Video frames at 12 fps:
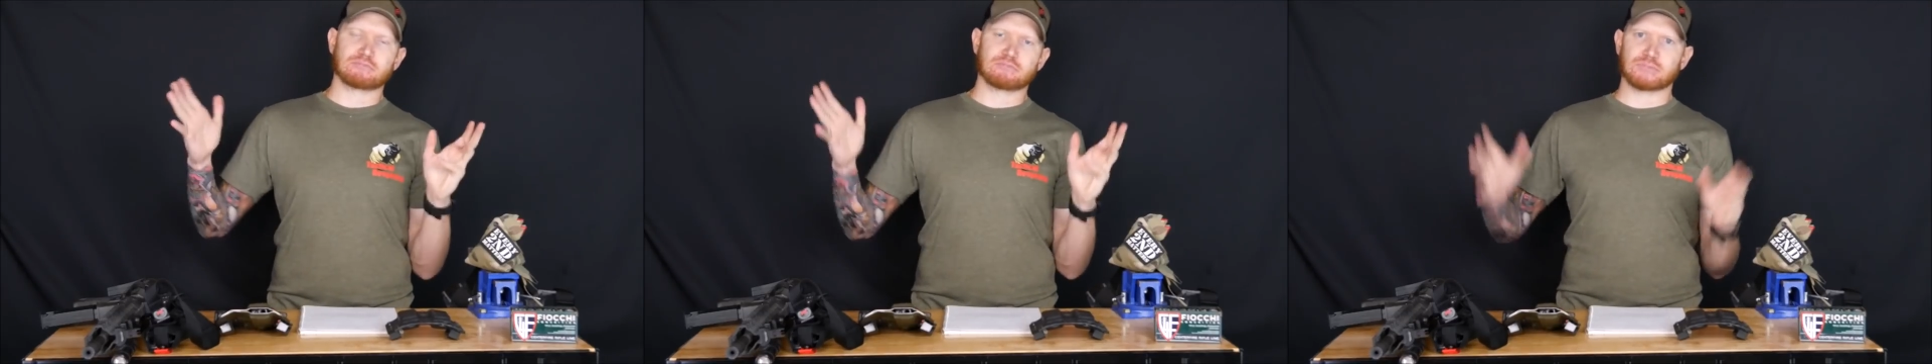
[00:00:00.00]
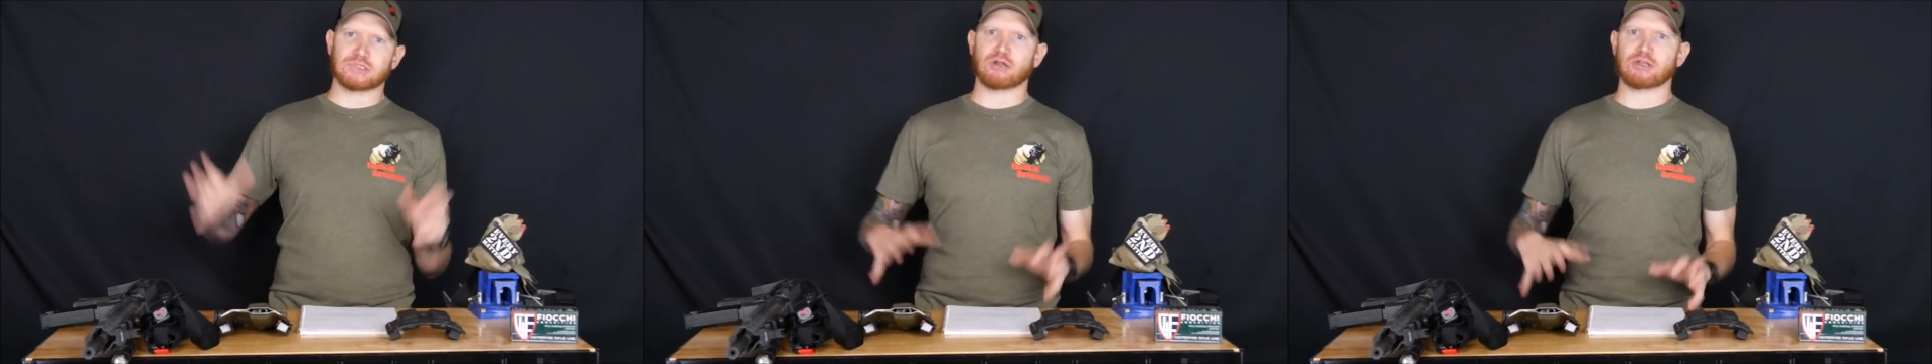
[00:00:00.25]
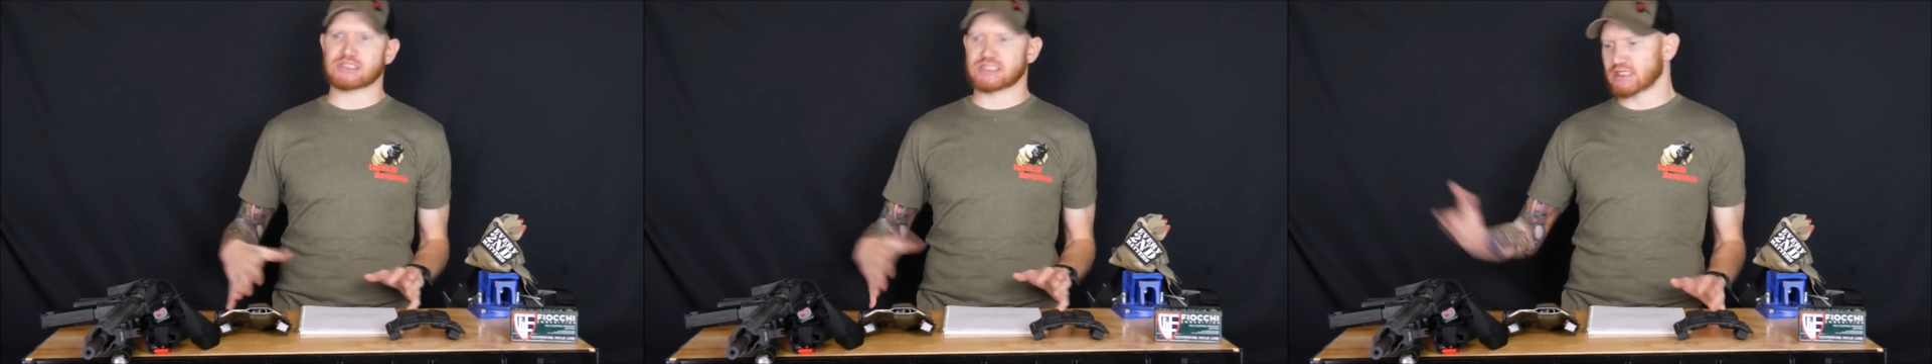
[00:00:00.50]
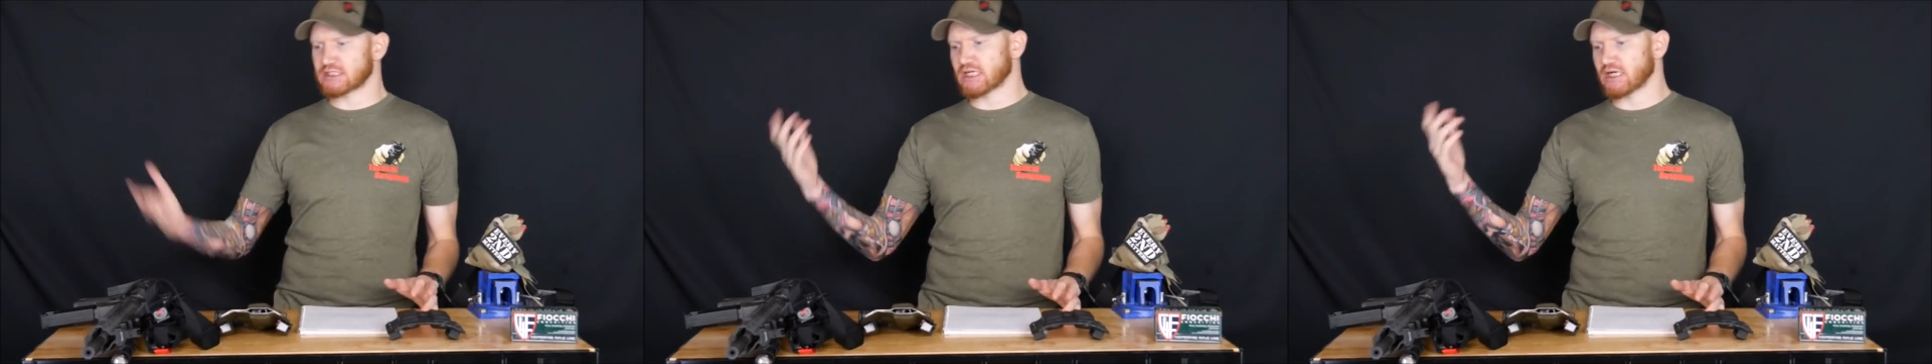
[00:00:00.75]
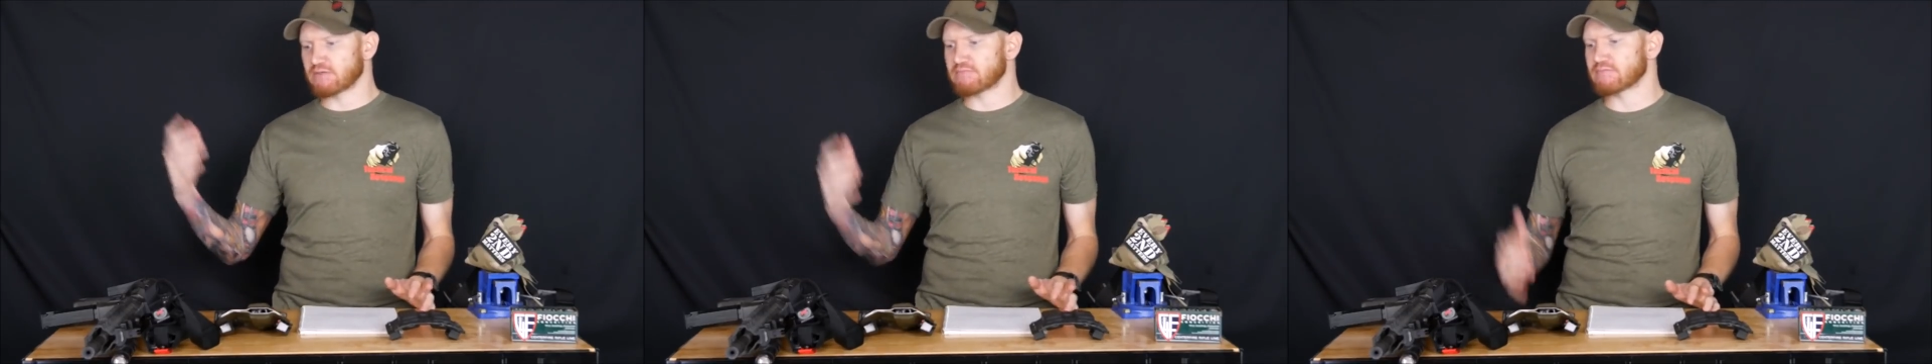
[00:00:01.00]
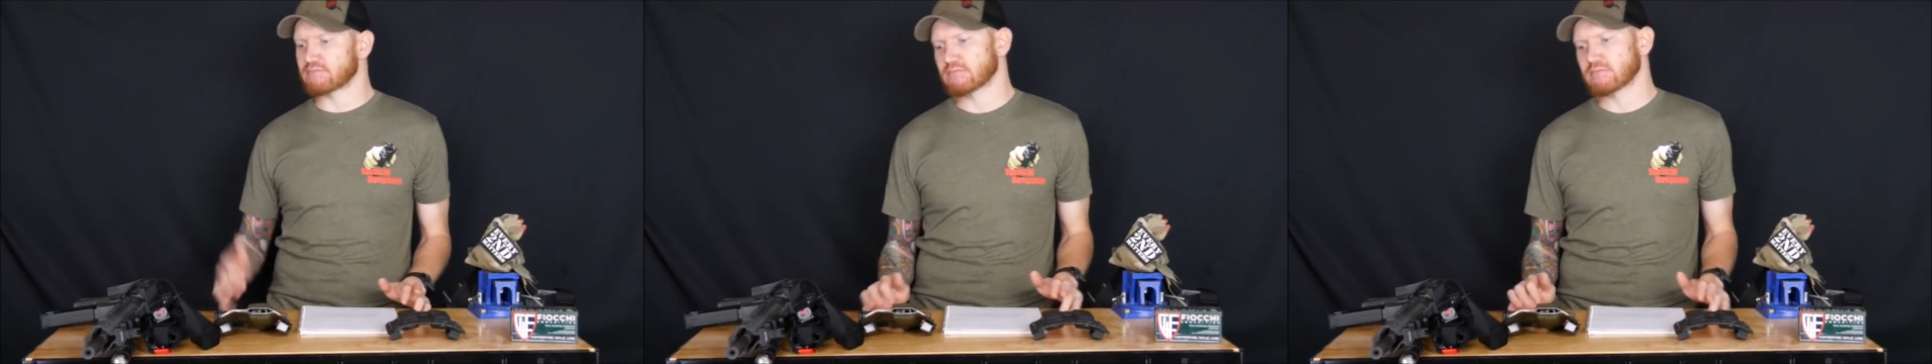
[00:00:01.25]
you know, this thing is going to
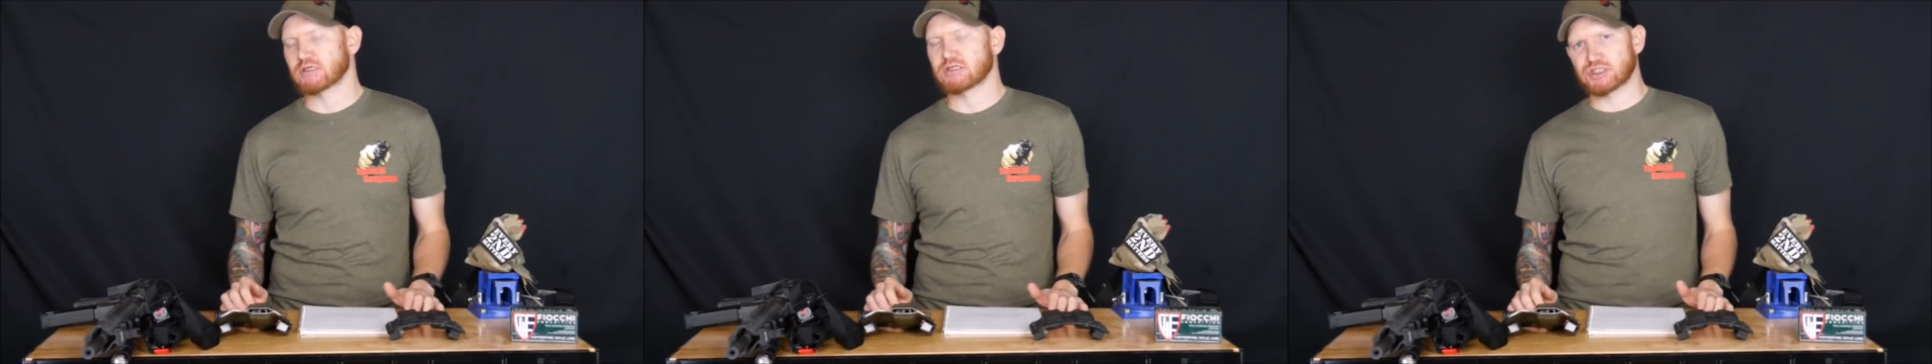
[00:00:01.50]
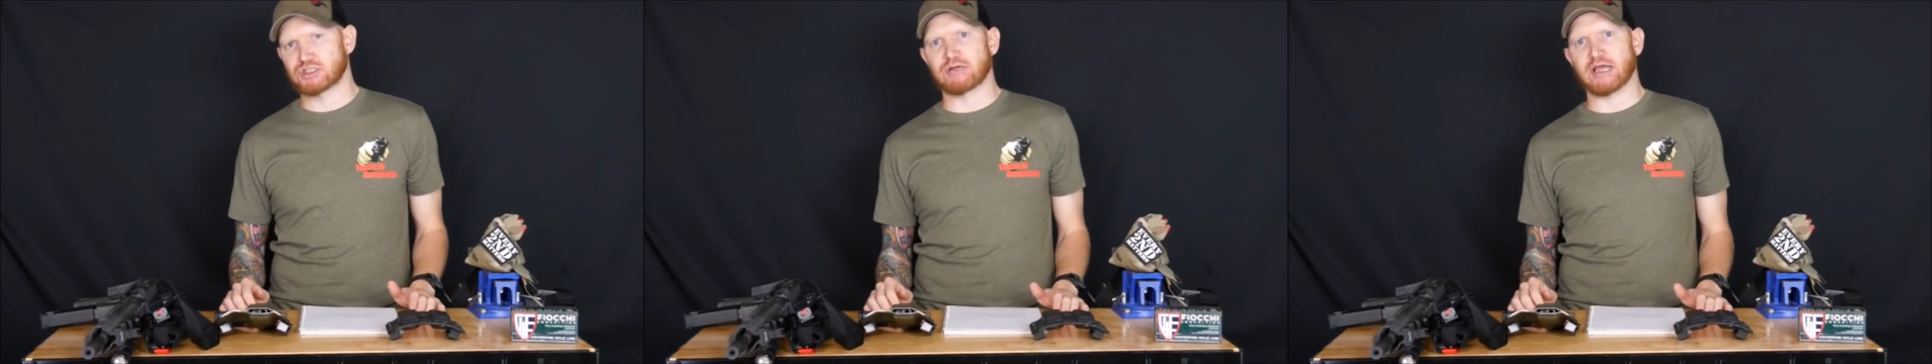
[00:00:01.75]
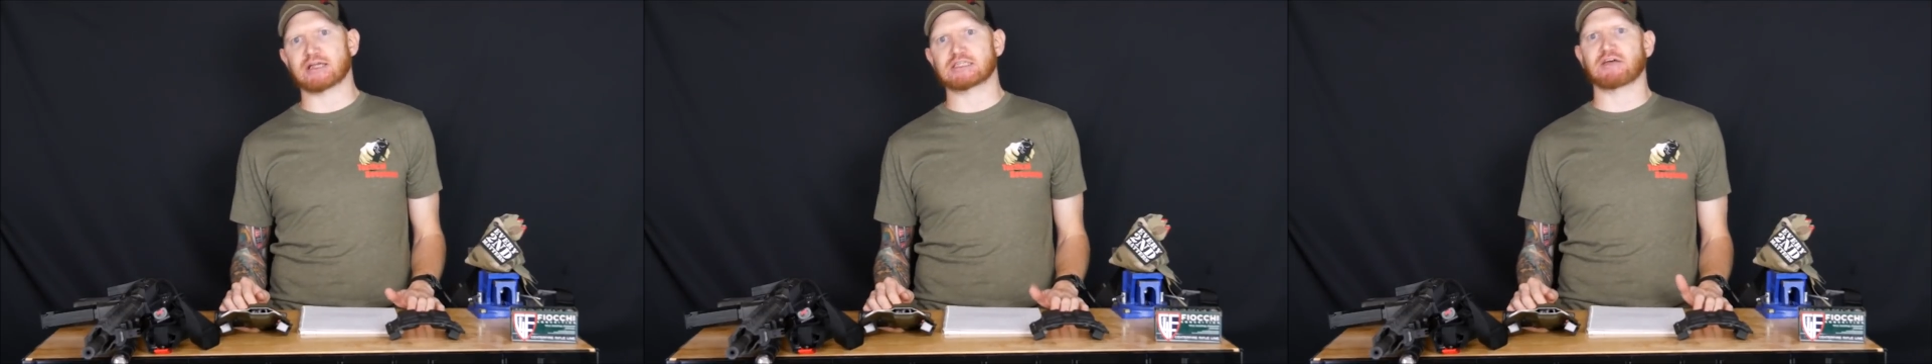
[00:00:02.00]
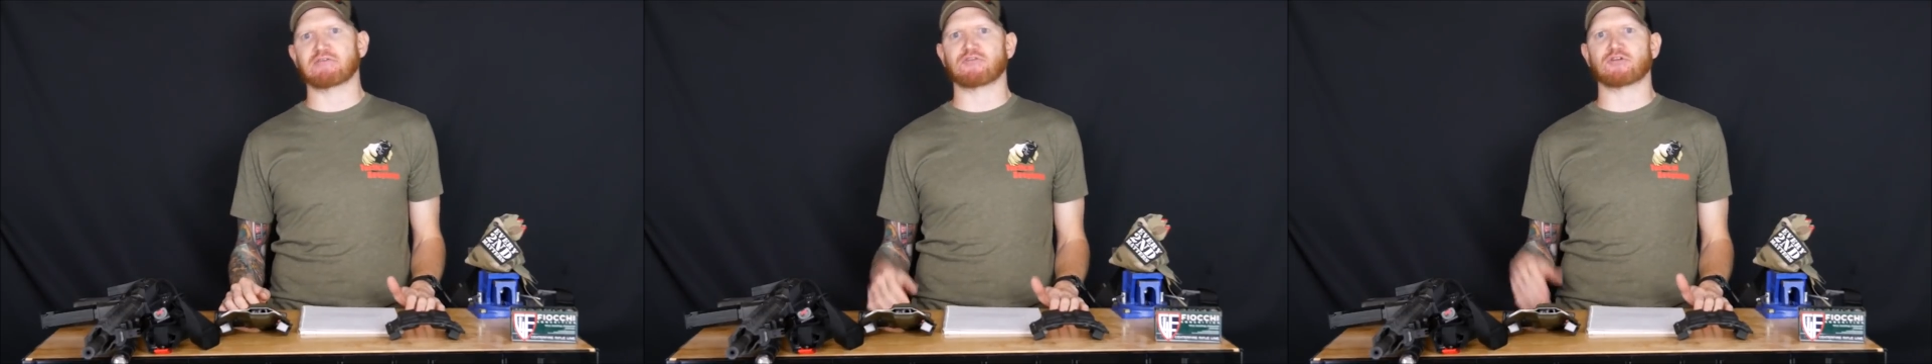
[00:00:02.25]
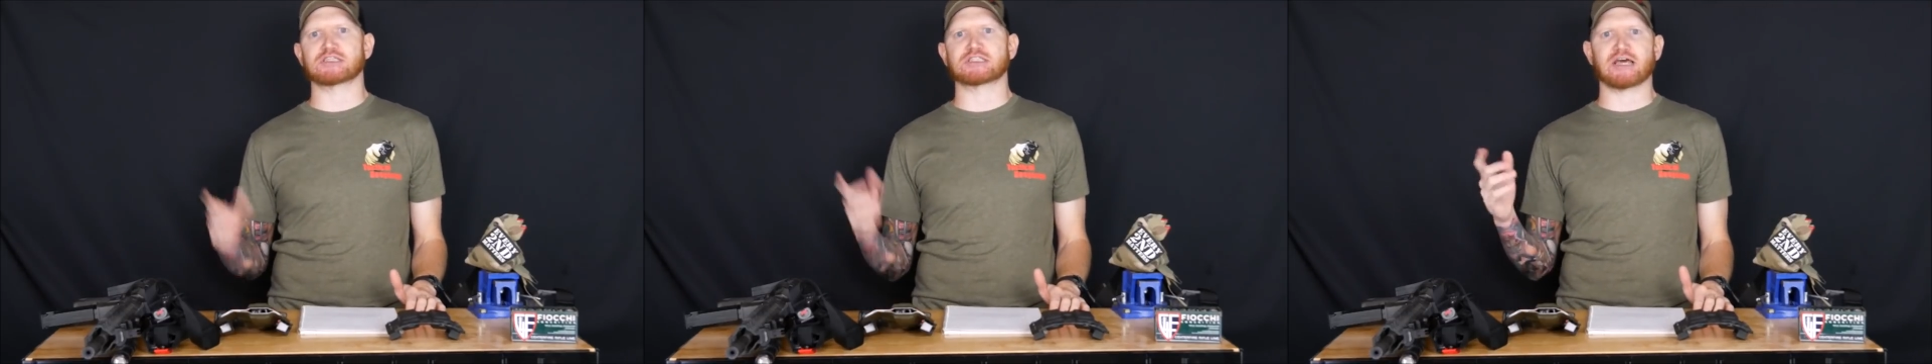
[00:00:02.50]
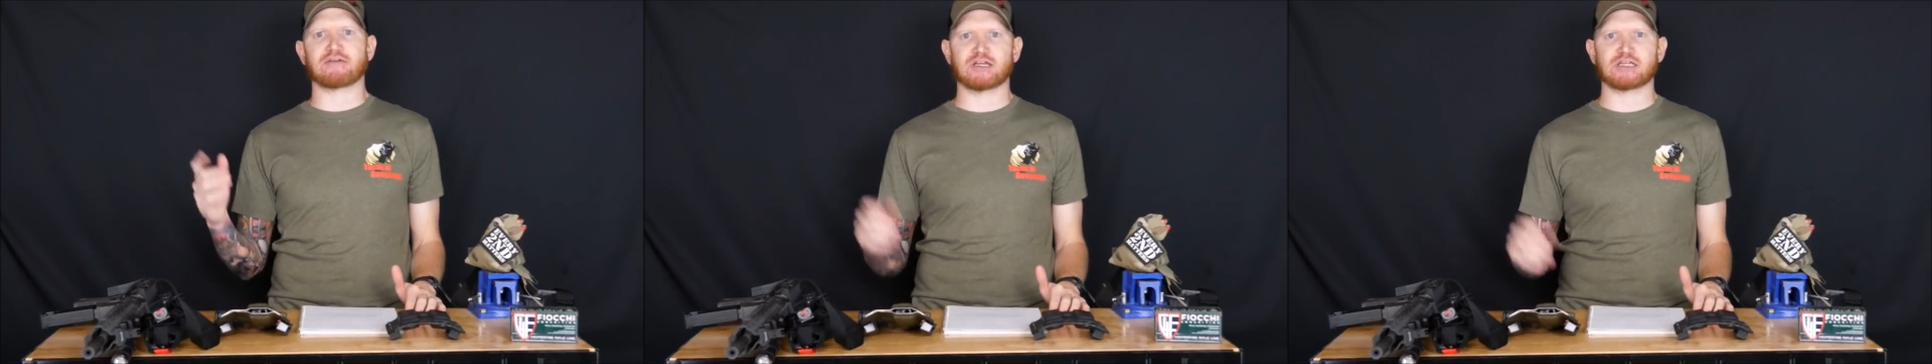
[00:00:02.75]
shoot down a
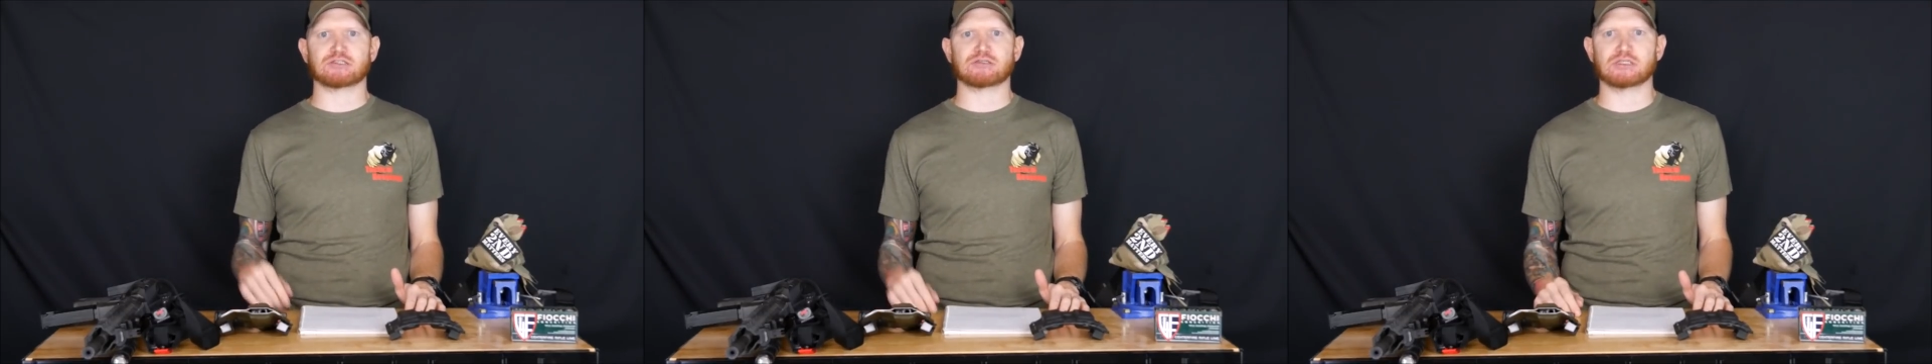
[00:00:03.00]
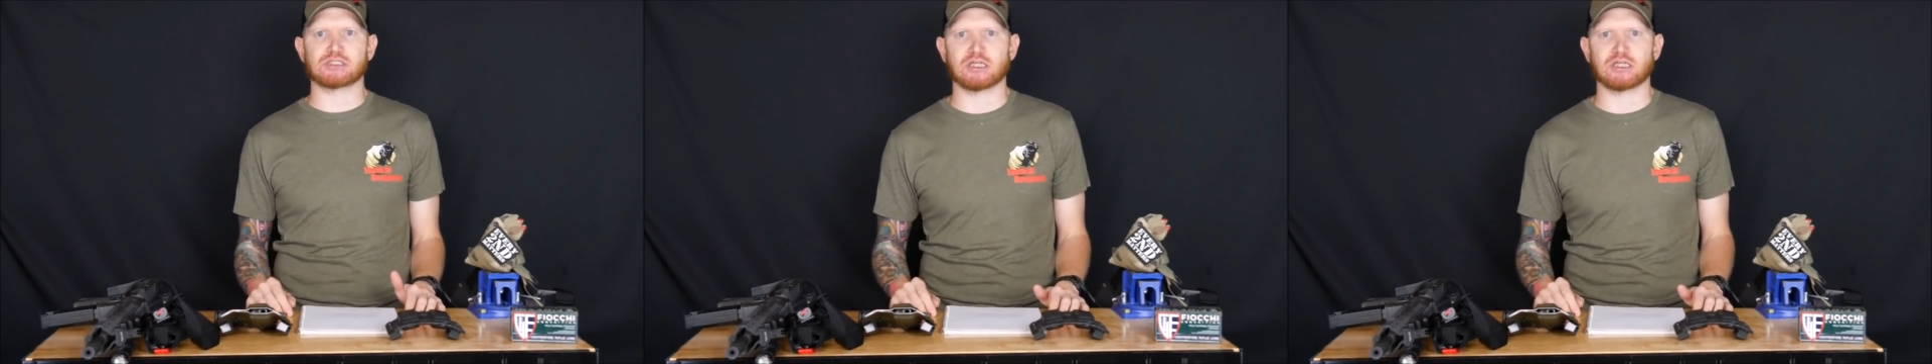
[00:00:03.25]
747 as soon as it